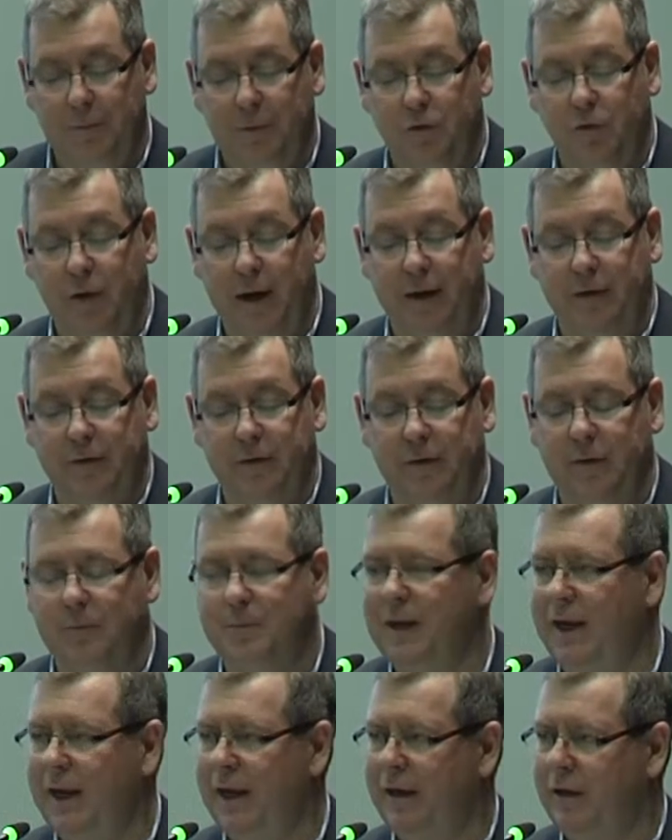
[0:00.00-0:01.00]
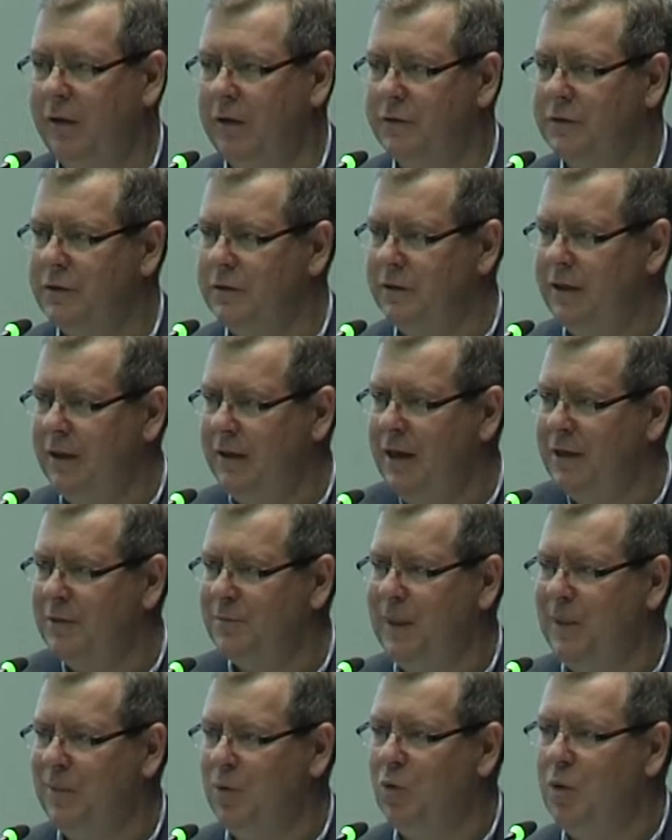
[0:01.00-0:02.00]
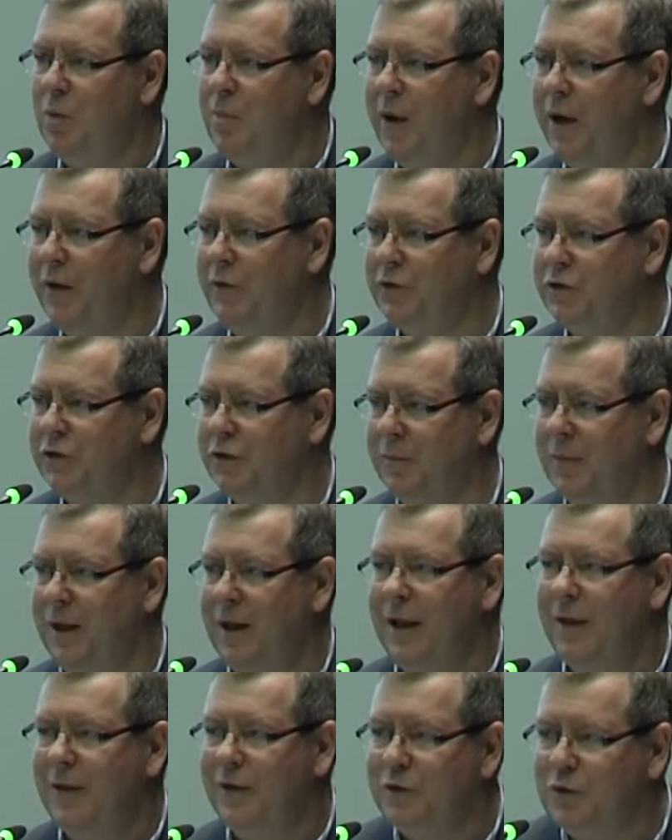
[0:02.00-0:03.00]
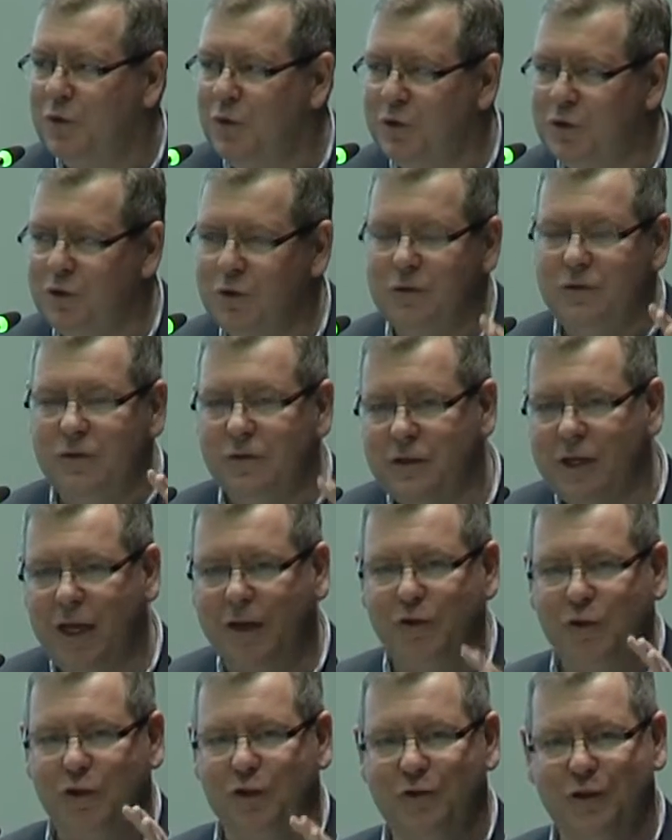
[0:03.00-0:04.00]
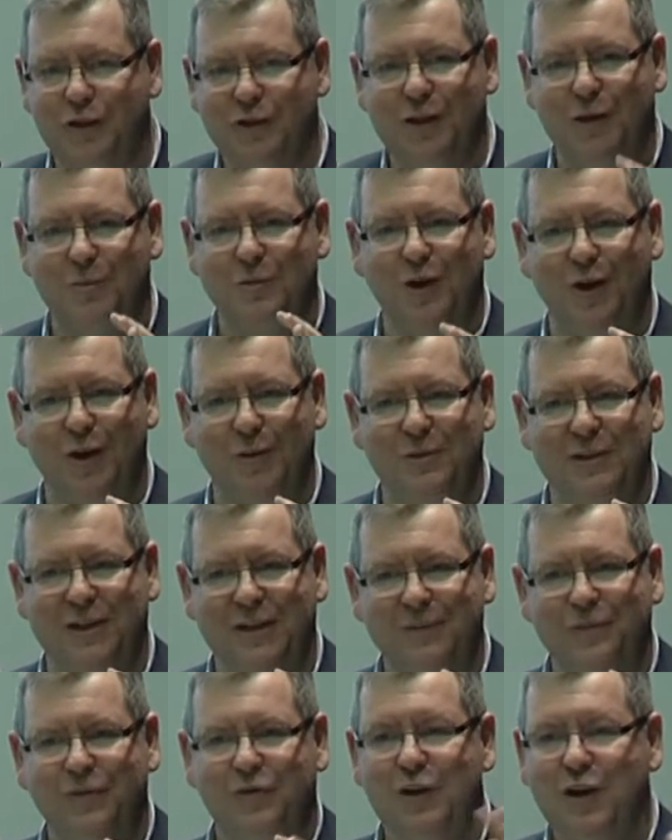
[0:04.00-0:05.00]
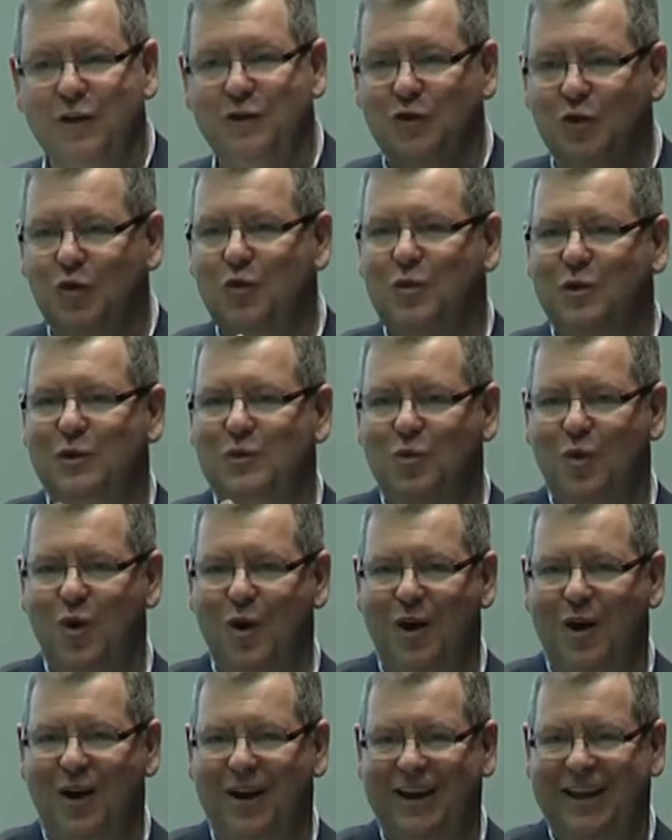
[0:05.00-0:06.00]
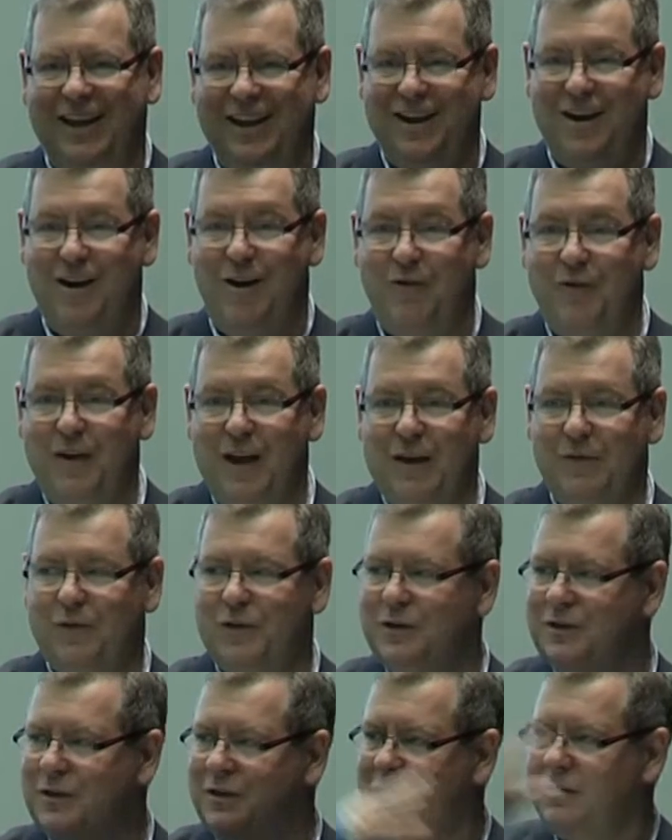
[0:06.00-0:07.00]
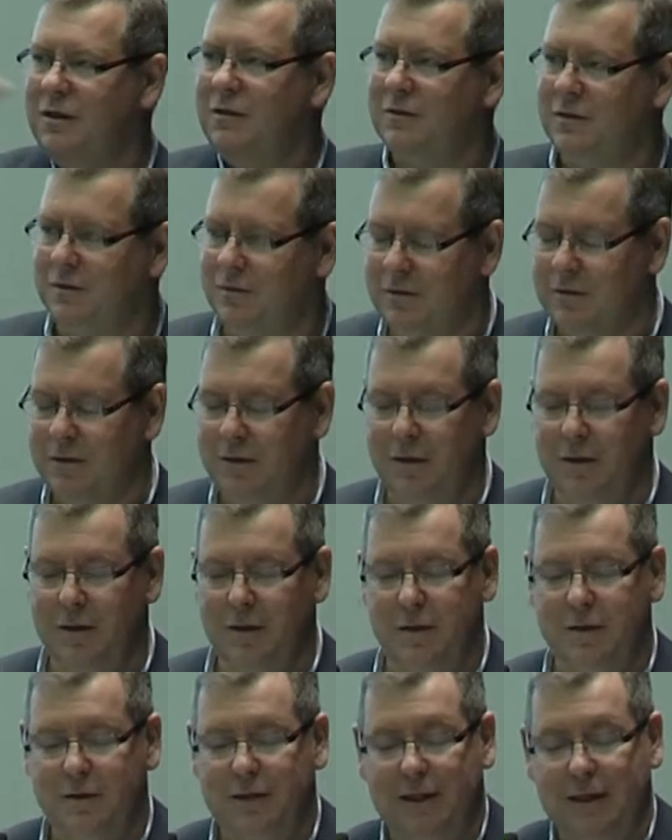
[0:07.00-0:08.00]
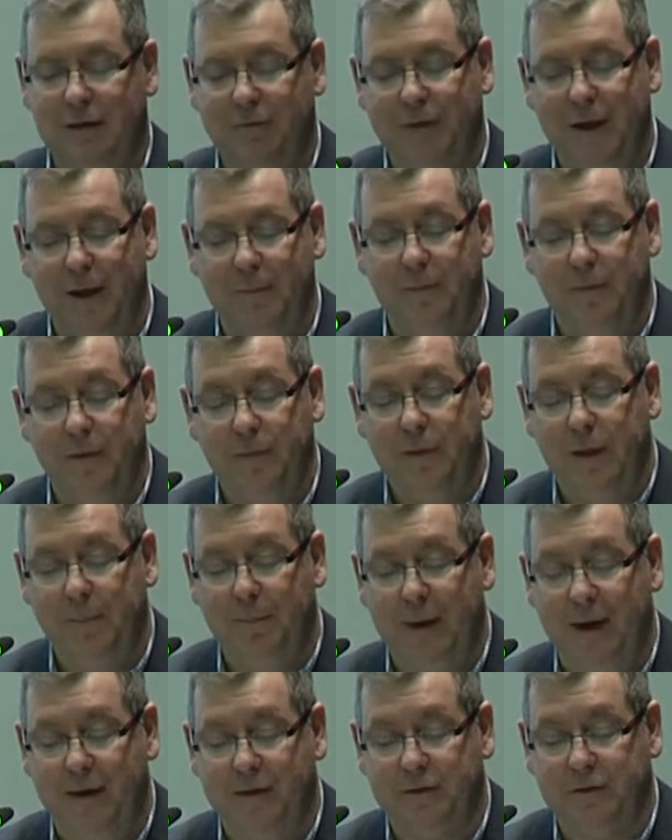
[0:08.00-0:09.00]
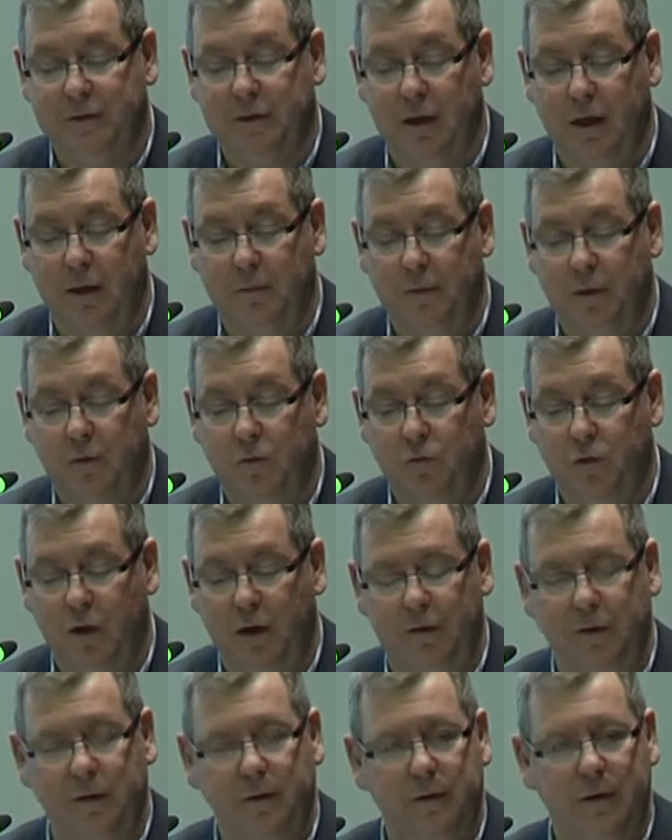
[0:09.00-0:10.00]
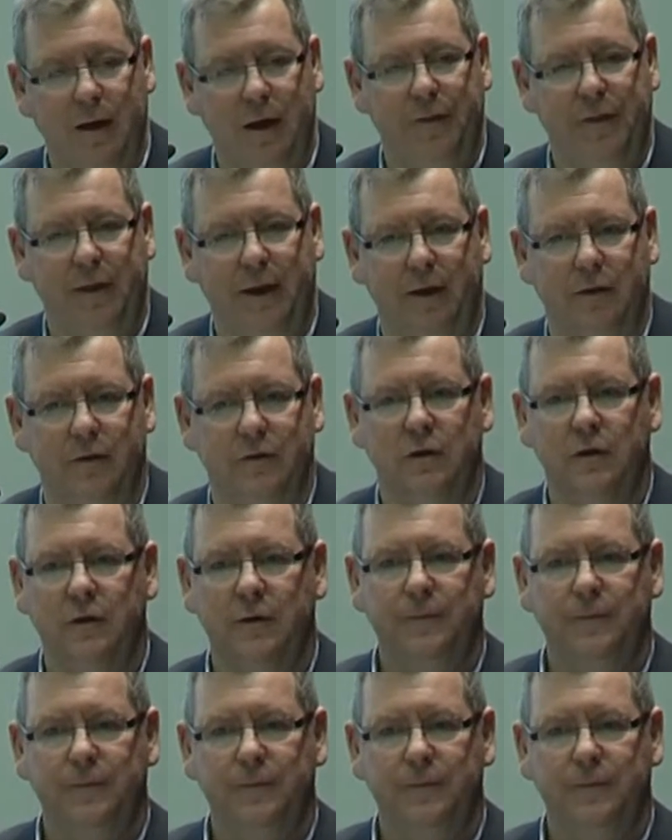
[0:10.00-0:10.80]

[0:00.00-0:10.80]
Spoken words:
great millennials, because the in-house people will poach them. And there's all sorts of tension that sometimes doesn't always work in our favour as consultants to give them the best run at things.